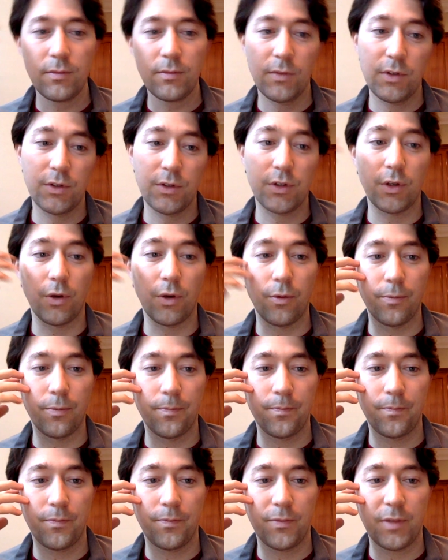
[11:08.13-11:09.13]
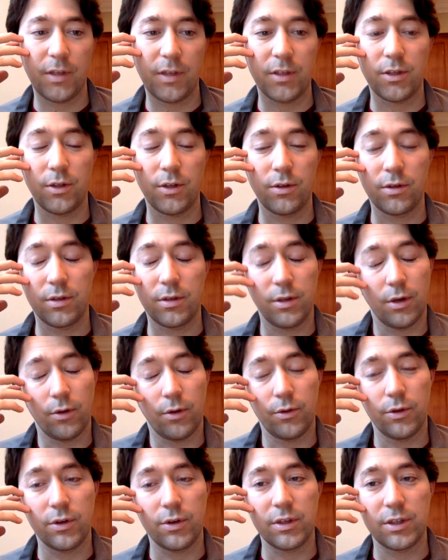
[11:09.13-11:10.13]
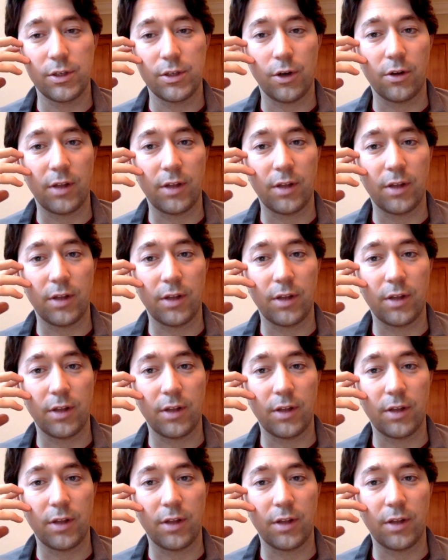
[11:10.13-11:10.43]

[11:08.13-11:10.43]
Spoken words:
So you can start